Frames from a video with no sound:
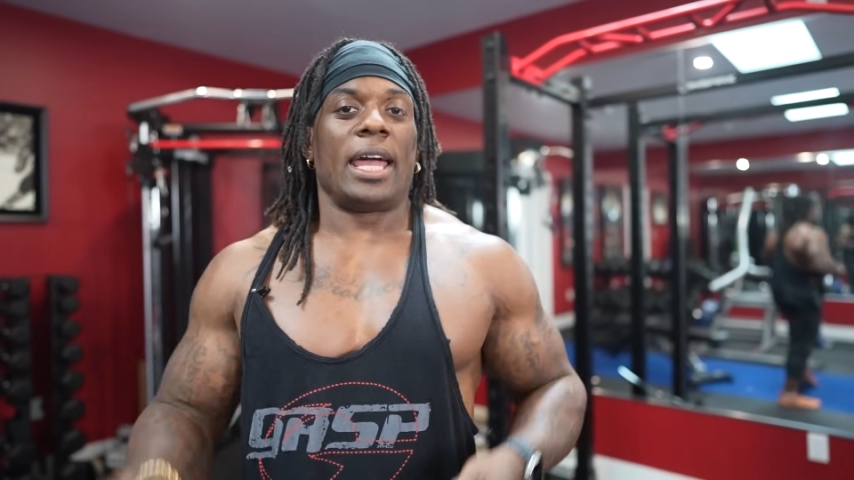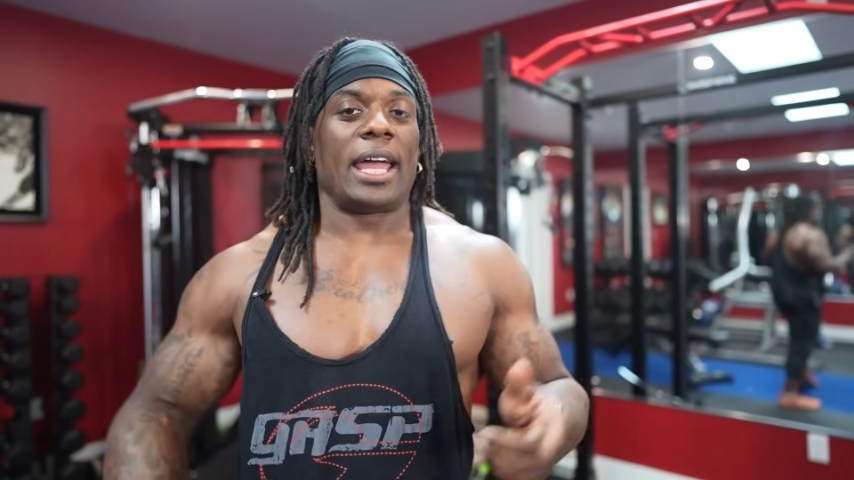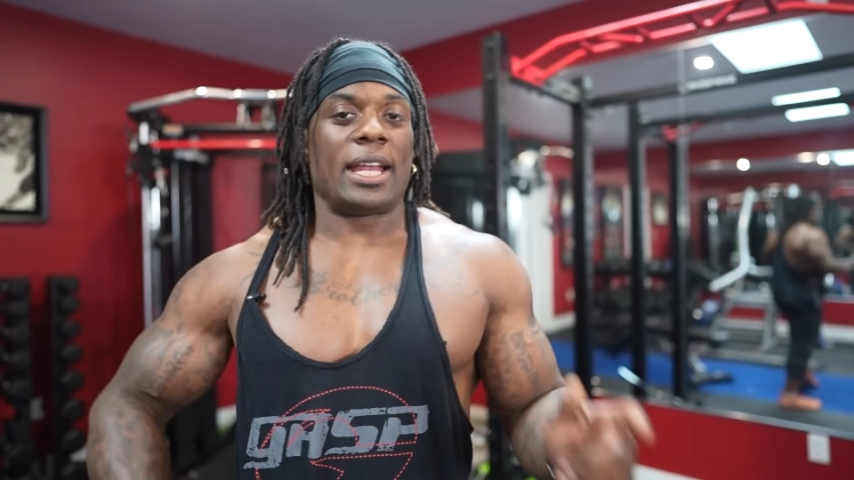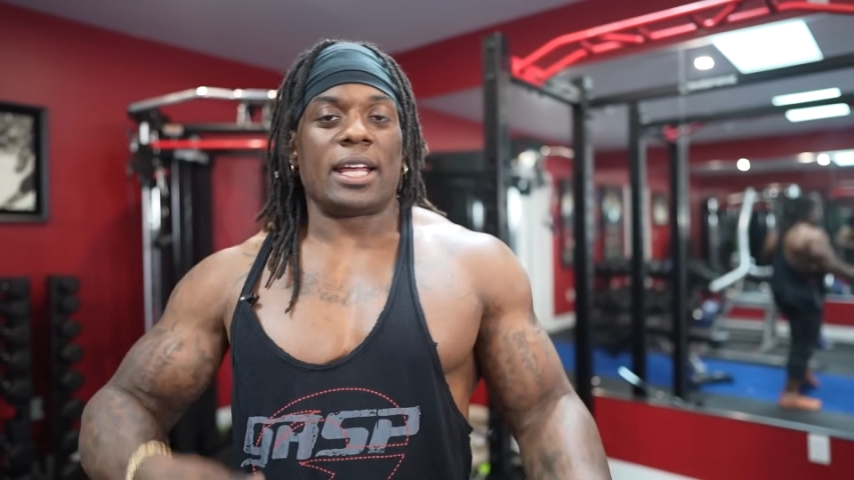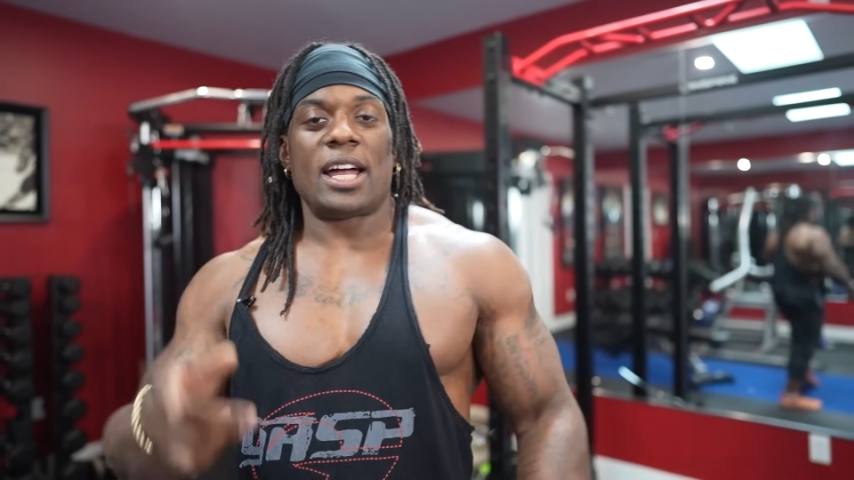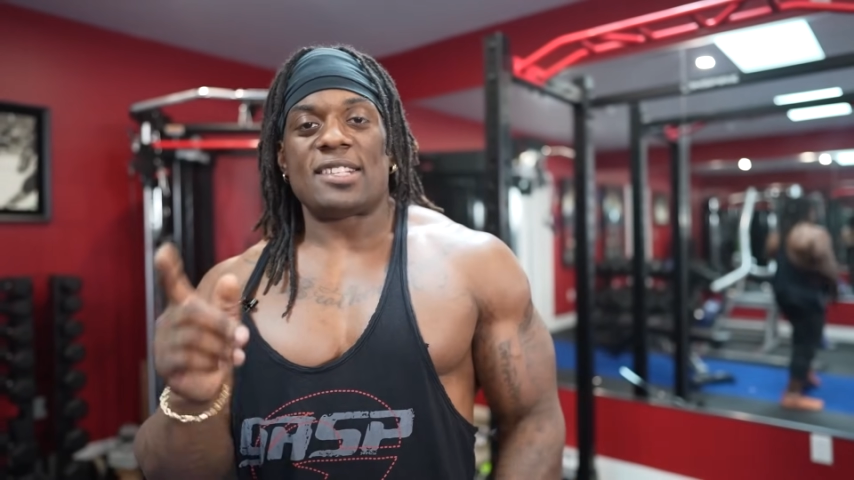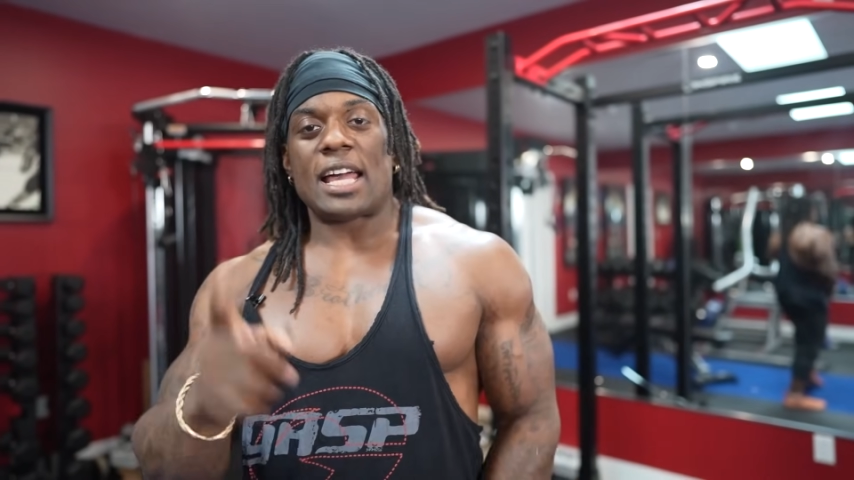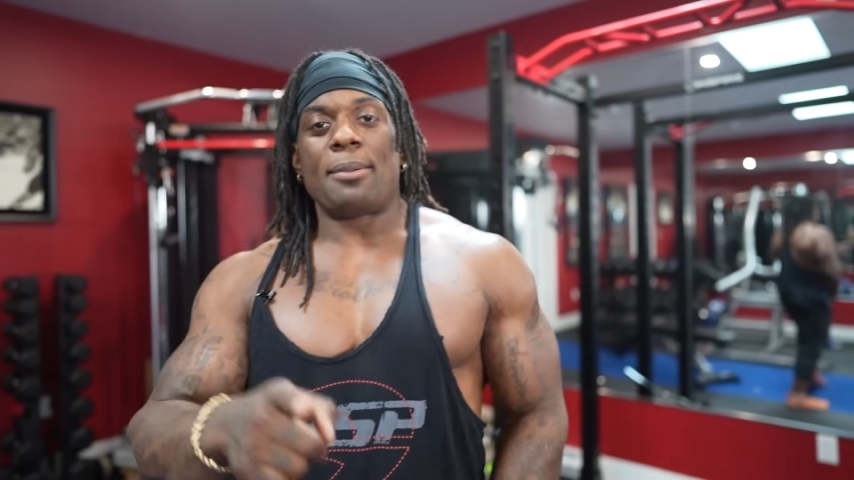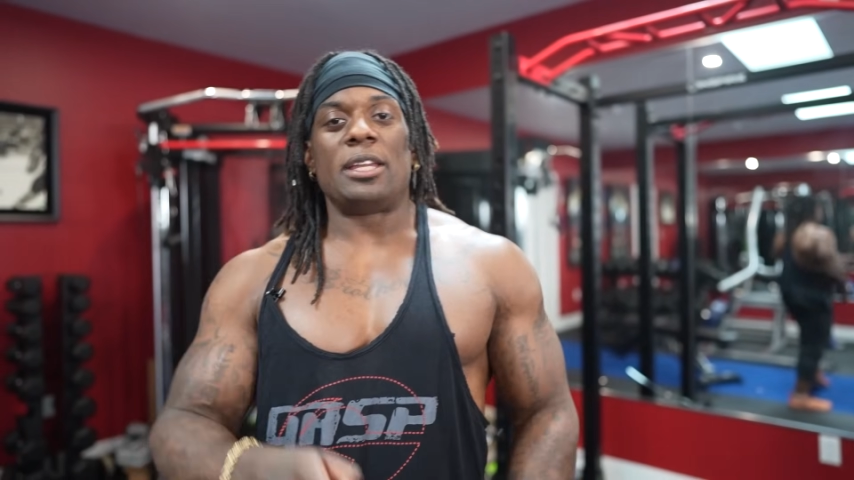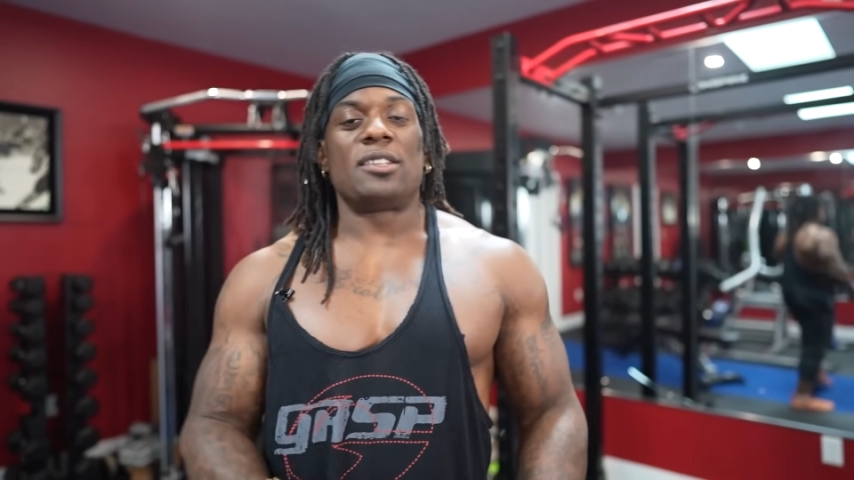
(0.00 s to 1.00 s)
And guys,
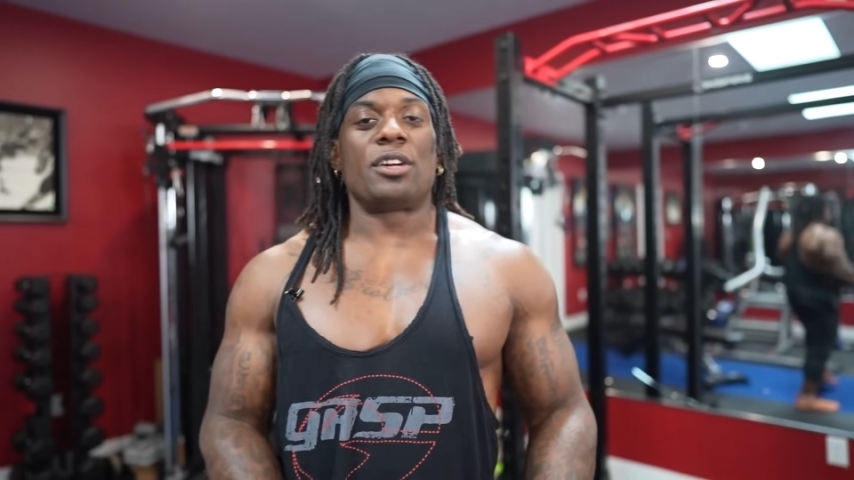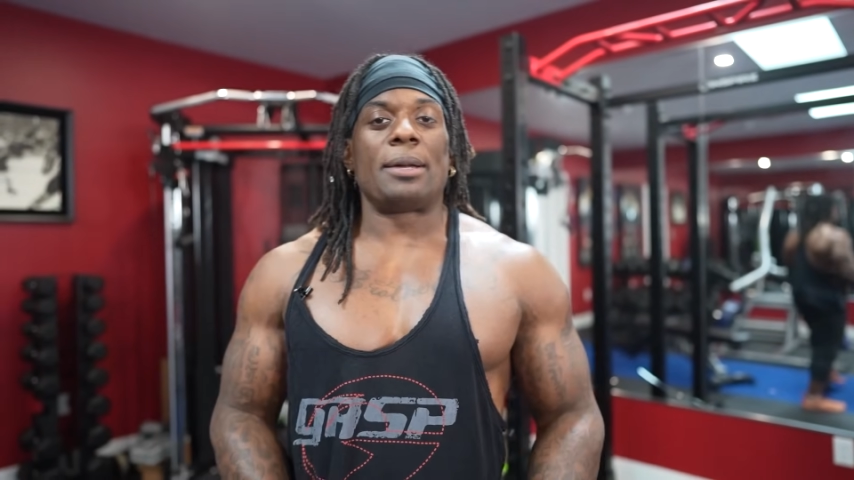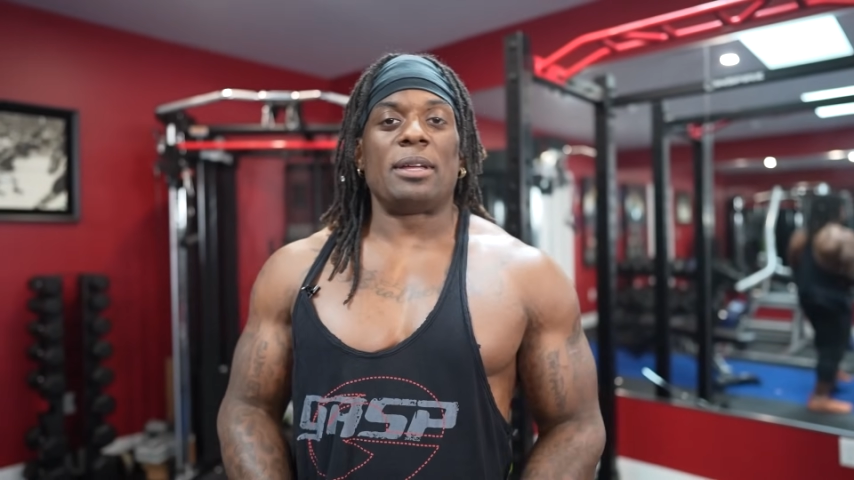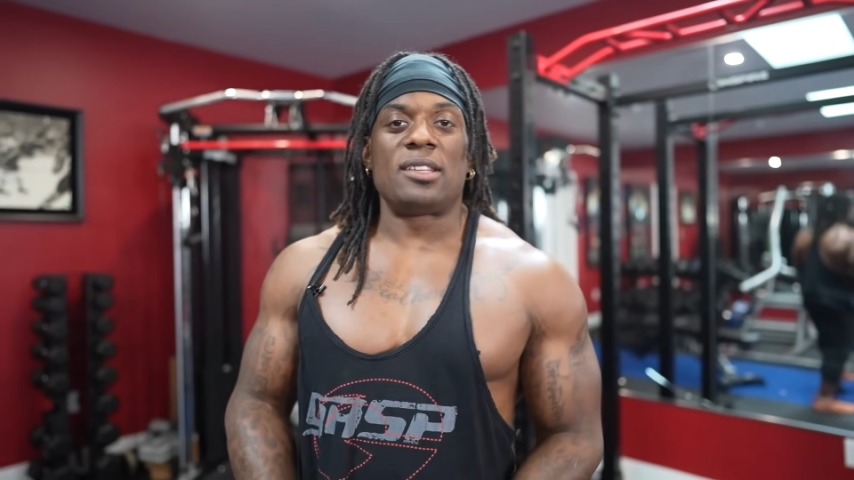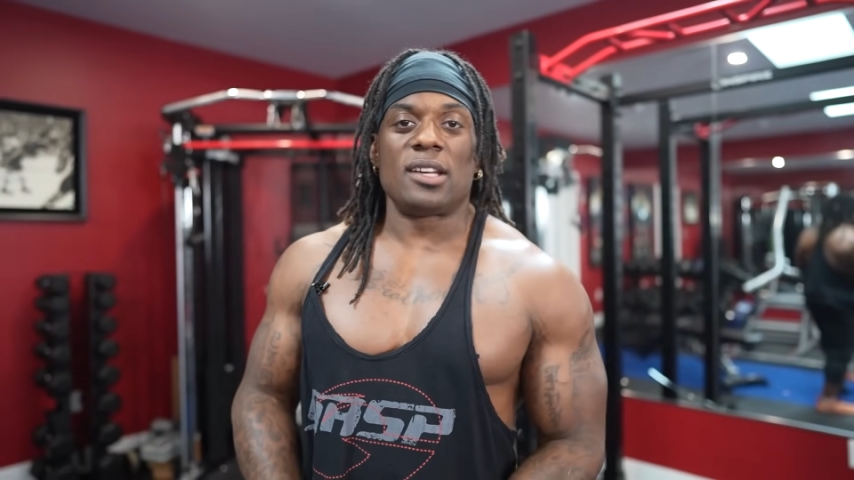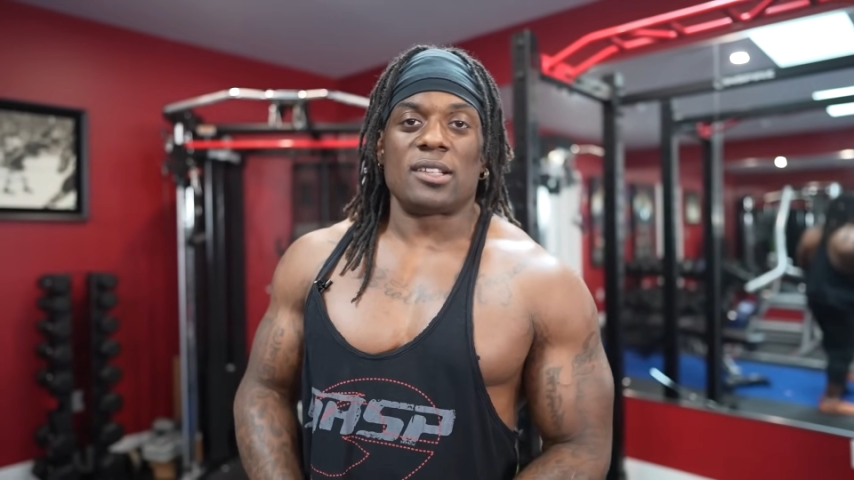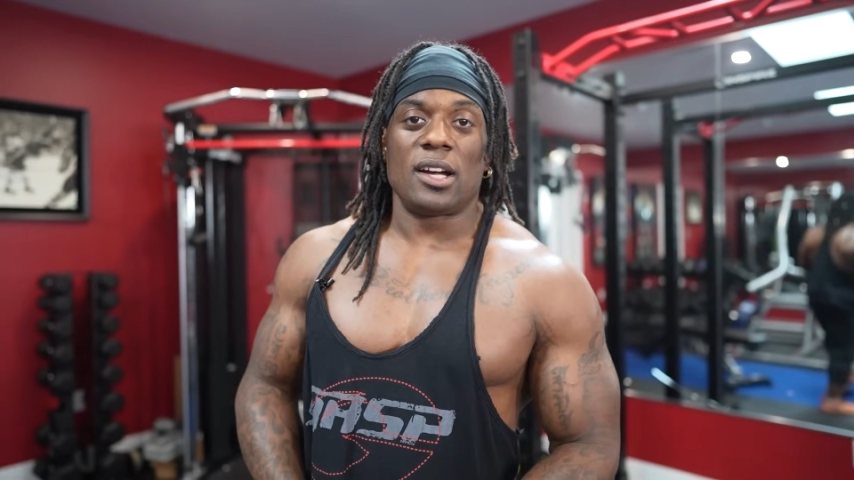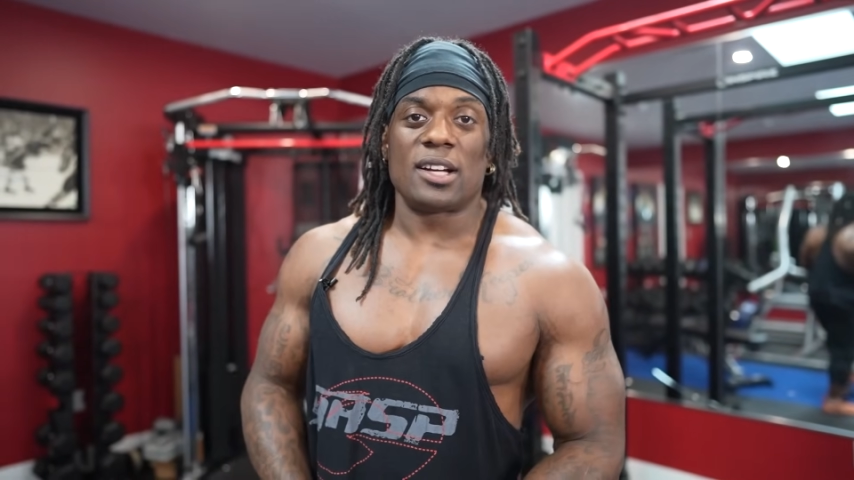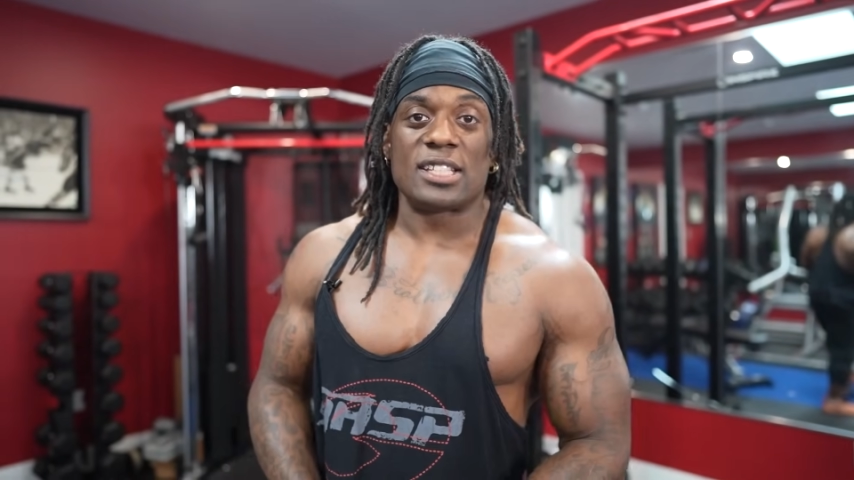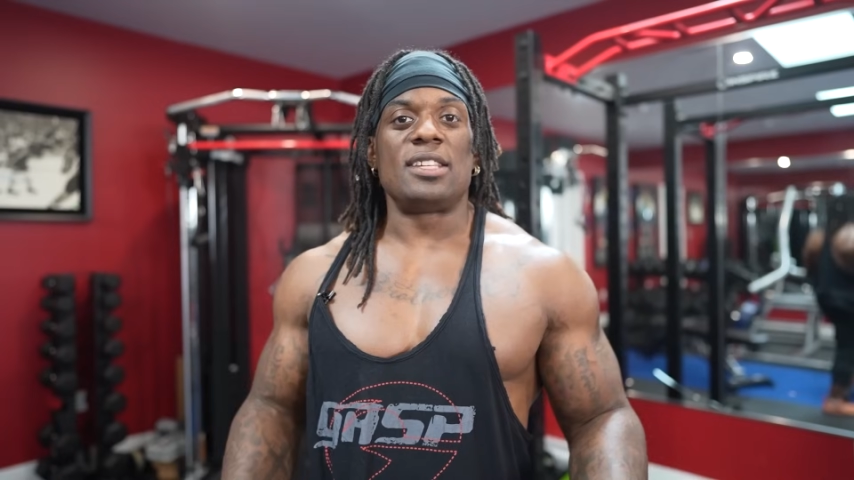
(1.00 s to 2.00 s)
I've an Instagram and TikToks.